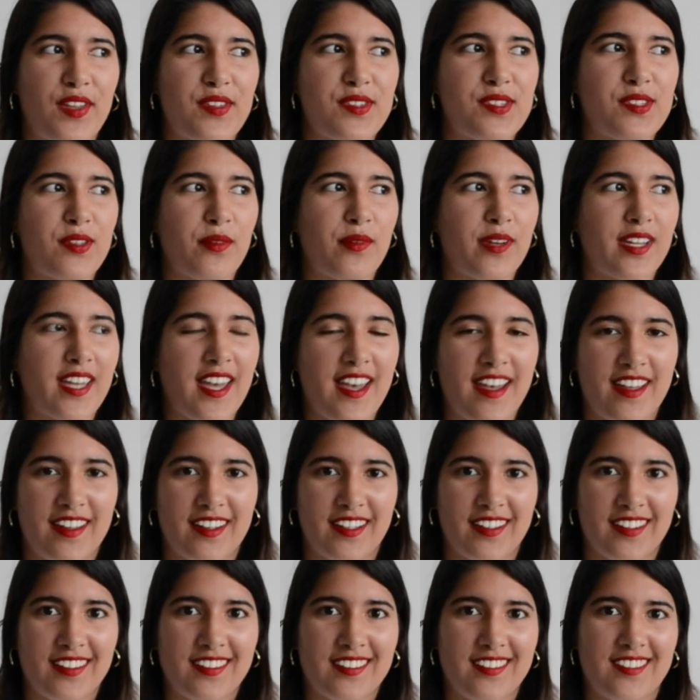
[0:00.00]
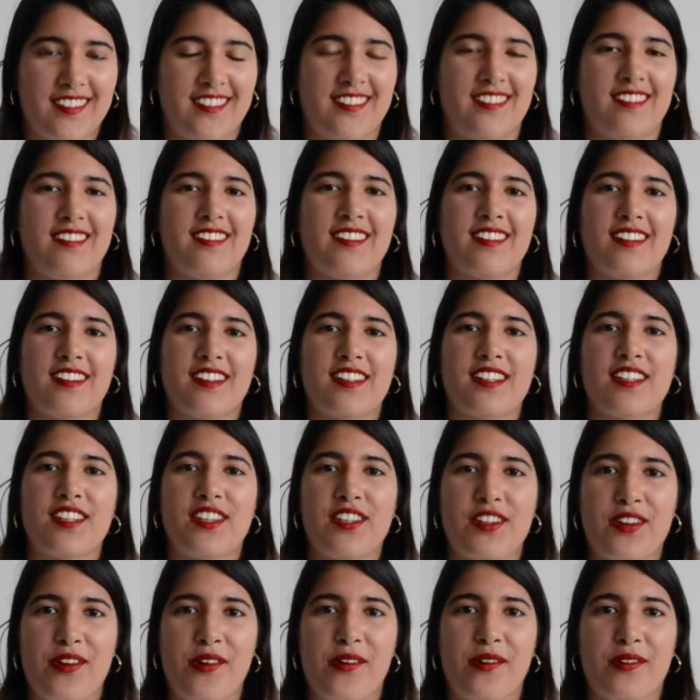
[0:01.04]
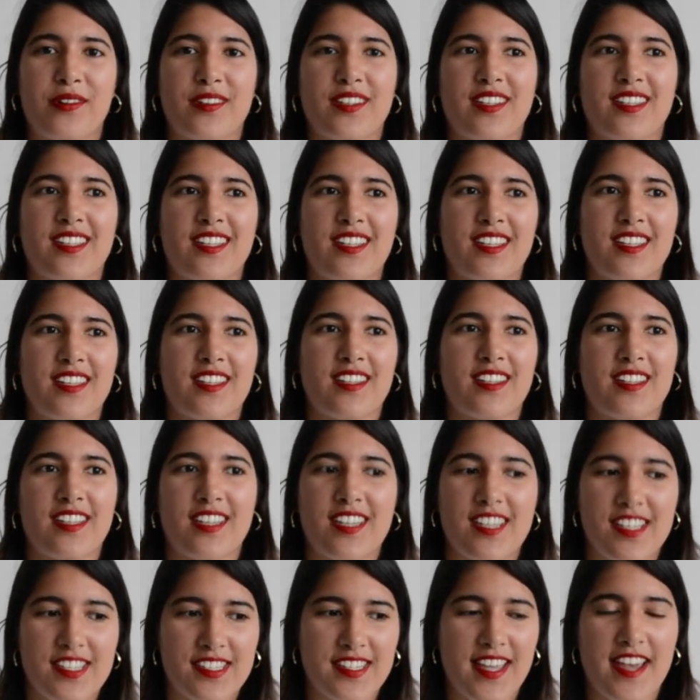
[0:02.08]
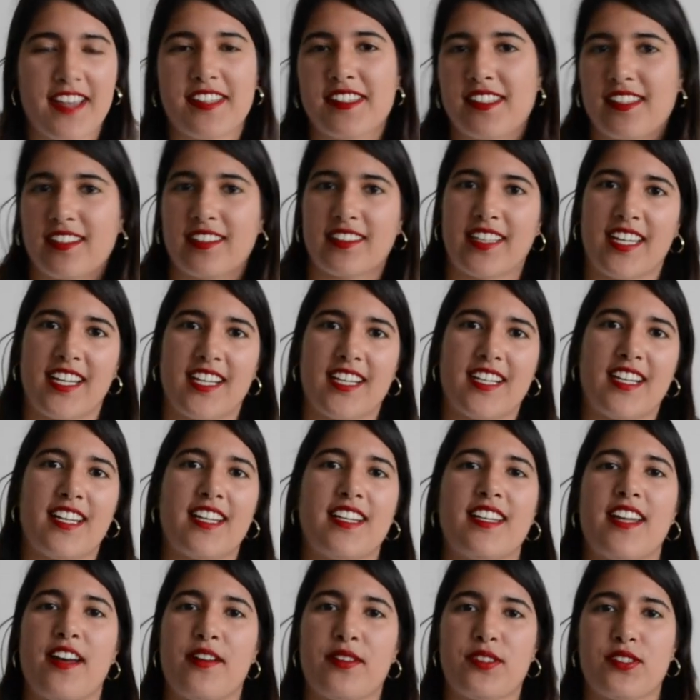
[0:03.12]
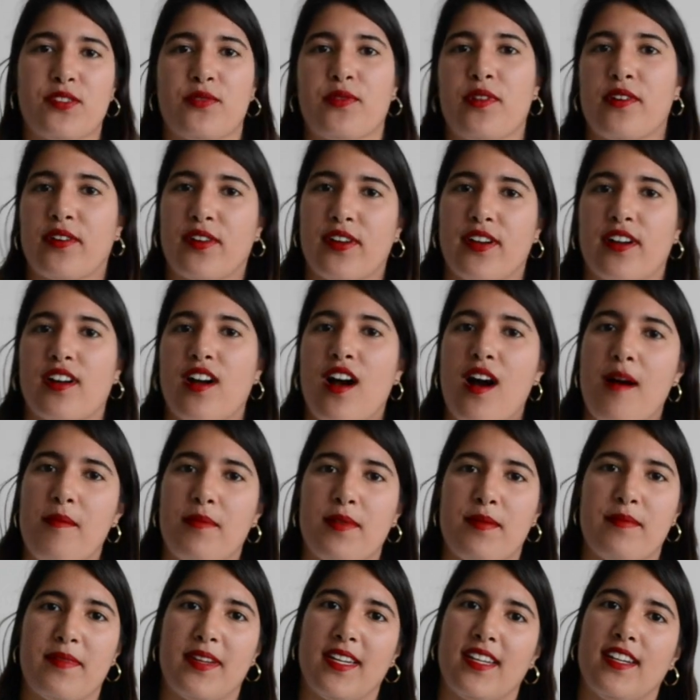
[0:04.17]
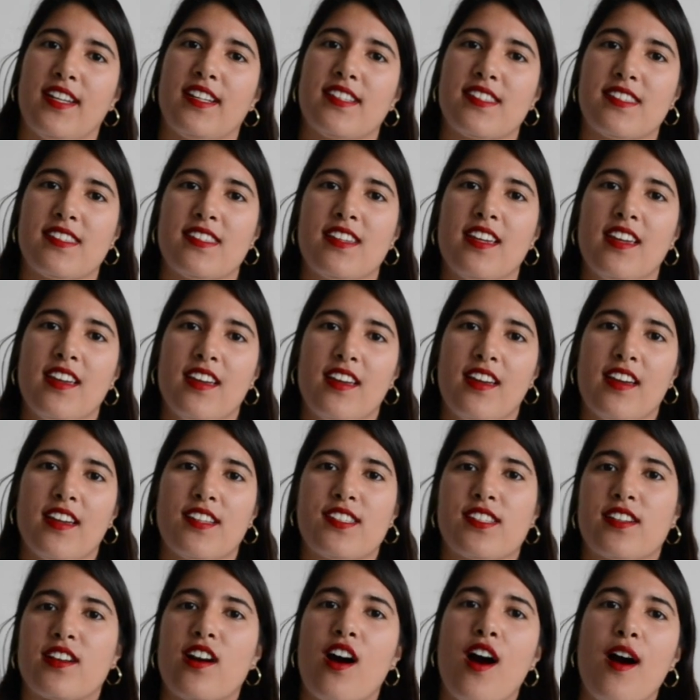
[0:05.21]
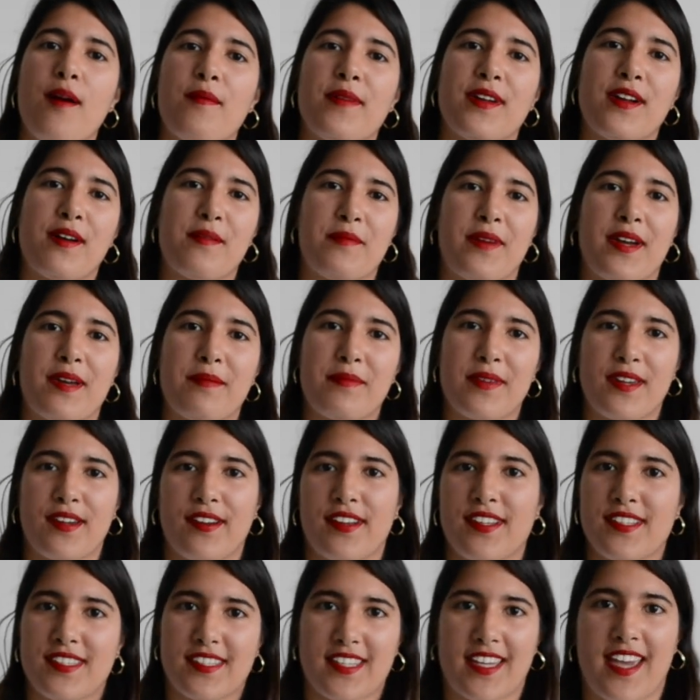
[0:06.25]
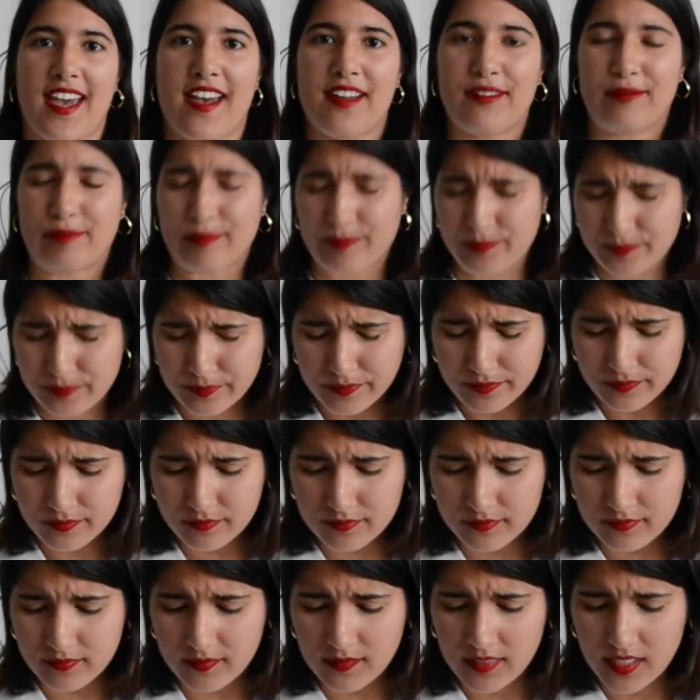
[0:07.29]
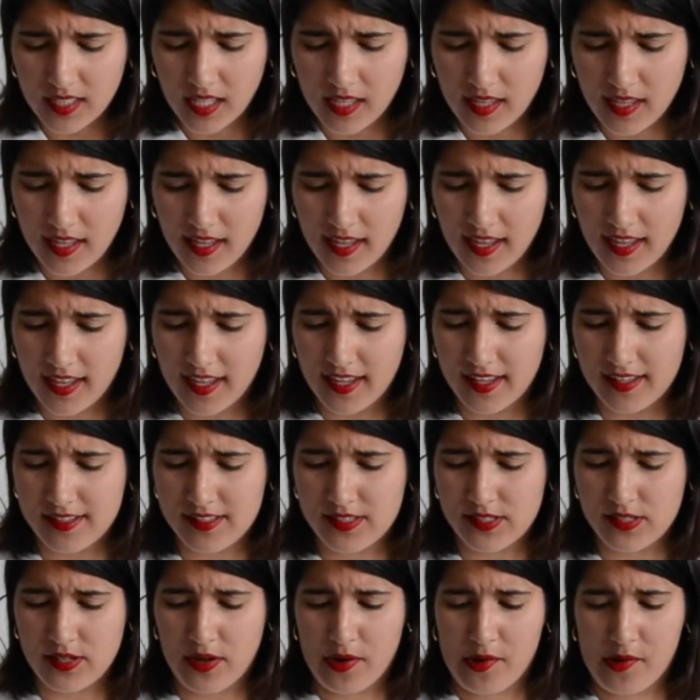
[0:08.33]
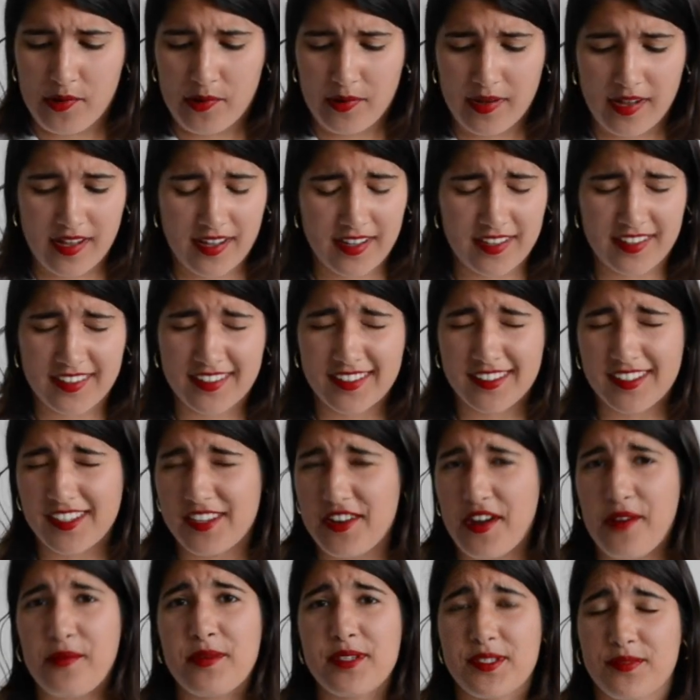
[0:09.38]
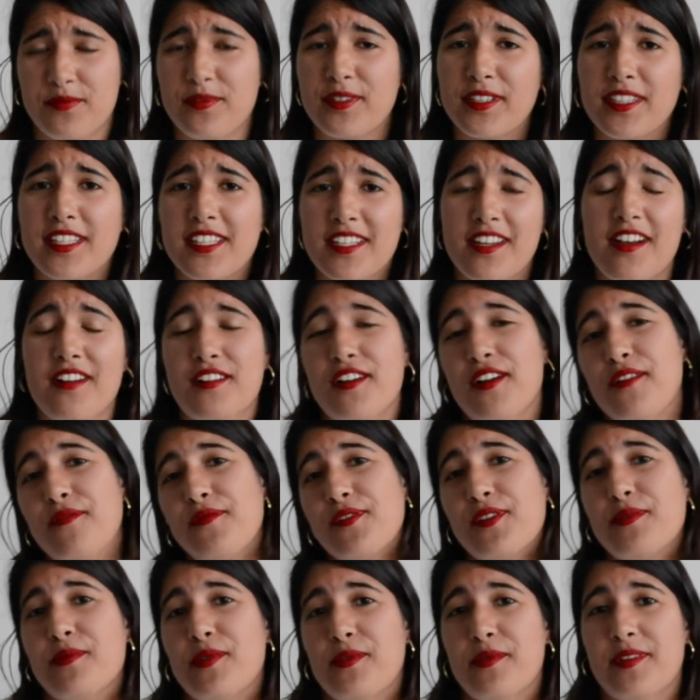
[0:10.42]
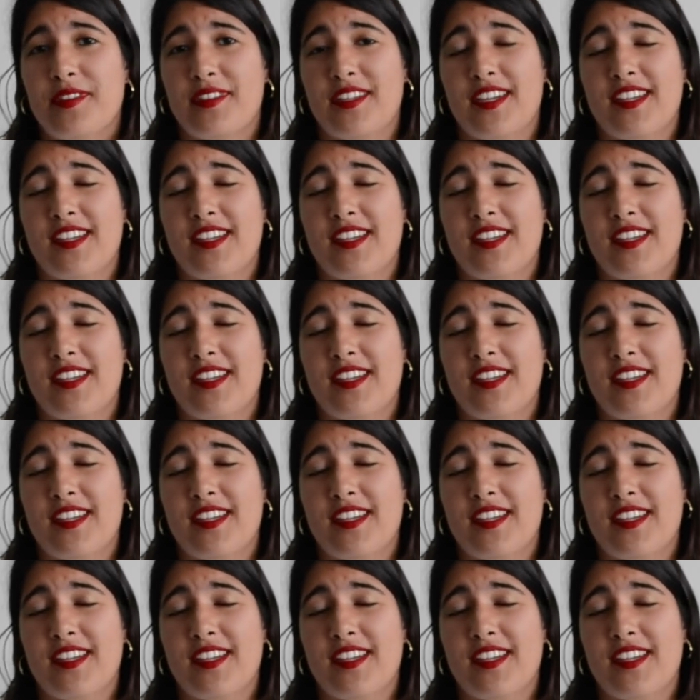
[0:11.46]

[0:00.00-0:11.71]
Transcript: So again, you know, he's escalated it. Now it's no longer a compliment, it's a comment on my appearance again. And so, you know, I was really not comfortable with